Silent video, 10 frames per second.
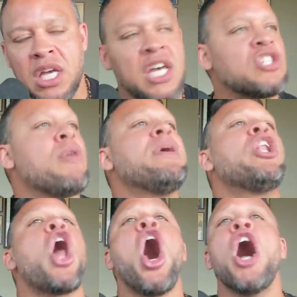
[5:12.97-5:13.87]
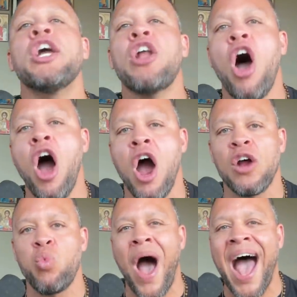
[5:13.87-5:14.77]
It's going to be long and
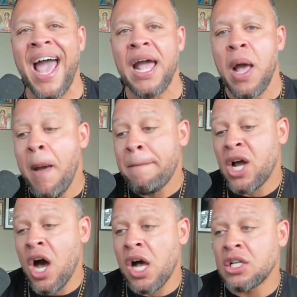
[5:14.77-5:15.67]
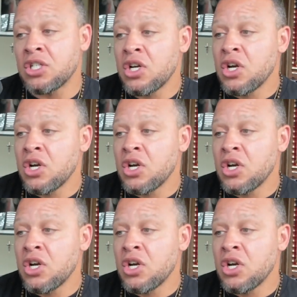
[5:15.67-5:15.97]
hard. Why? Because